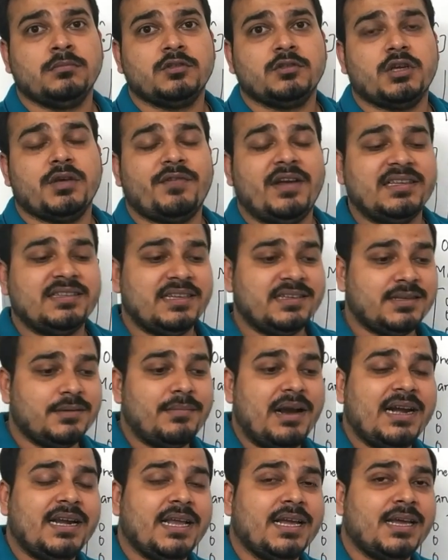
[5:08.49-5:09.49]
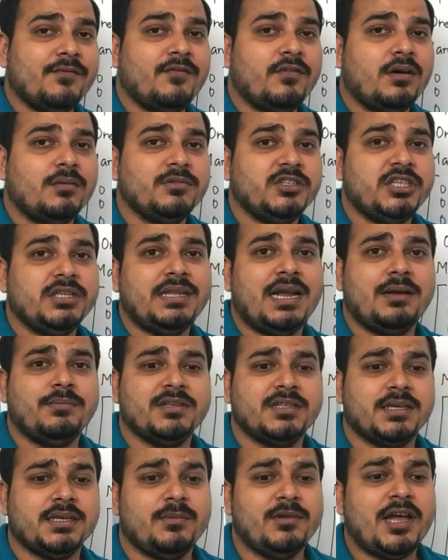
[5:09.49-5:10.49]
So if I say semantic information, that
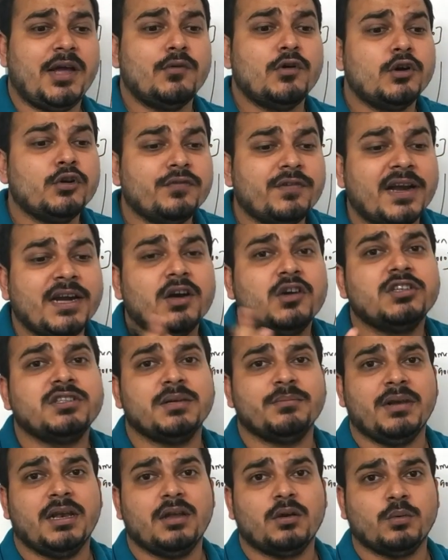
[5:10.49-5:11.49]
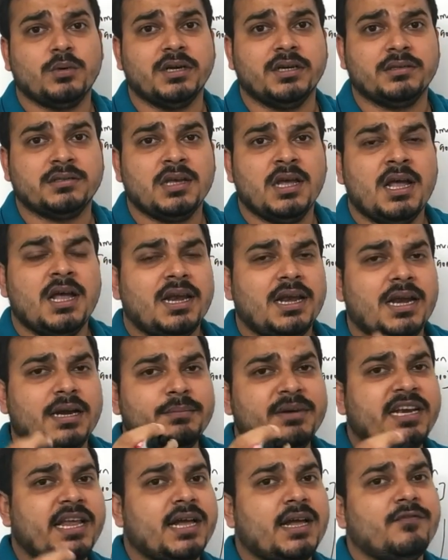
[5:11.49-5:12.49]
basically I want to find out similar words. Let
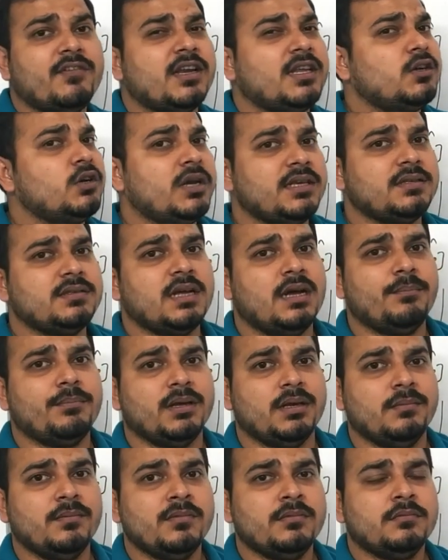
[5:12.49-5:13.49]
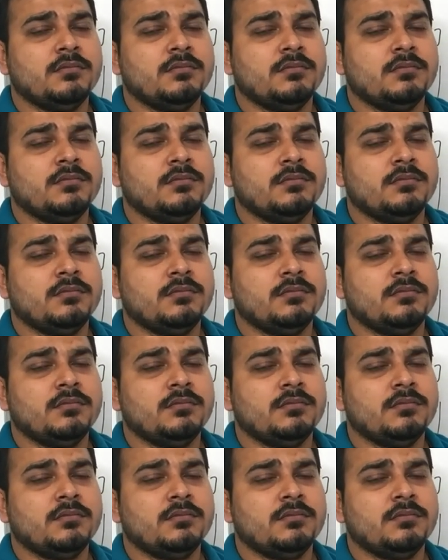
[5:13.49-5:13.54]
me take a very good example.